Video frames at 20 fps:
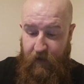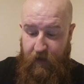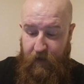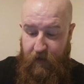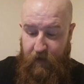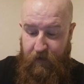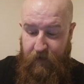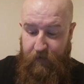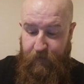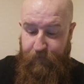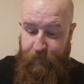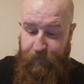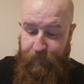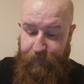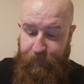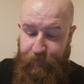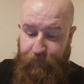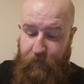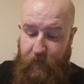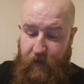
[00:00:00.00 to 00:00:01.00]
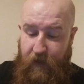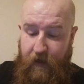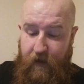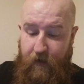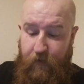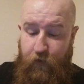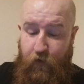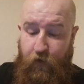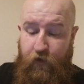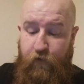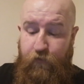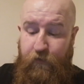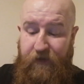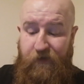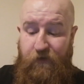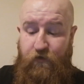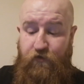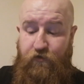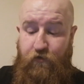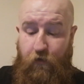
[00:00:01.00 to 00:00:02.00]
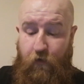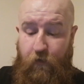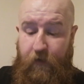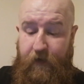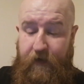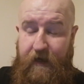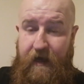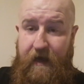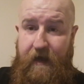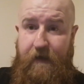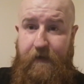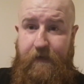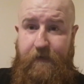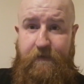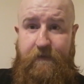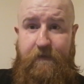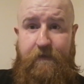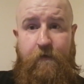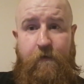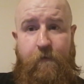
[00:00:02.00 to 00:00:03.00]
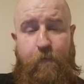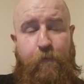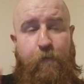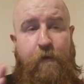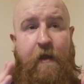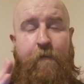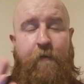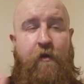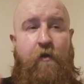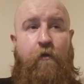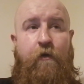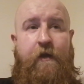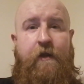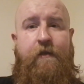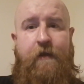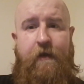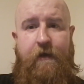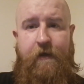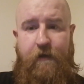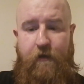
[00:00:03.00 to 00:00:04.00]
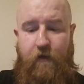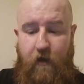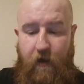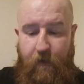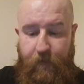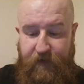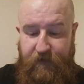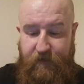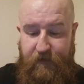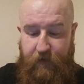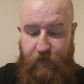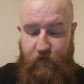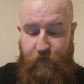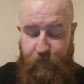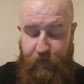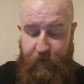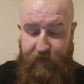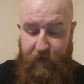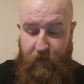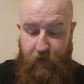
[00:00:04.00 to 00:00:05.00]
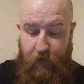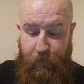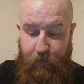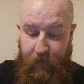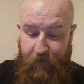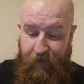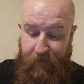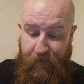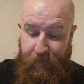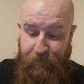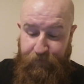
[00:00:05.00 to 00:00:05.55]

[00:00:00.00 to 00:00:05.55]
I'm gonna read the story, guys. Let me know what you think in the comment section below.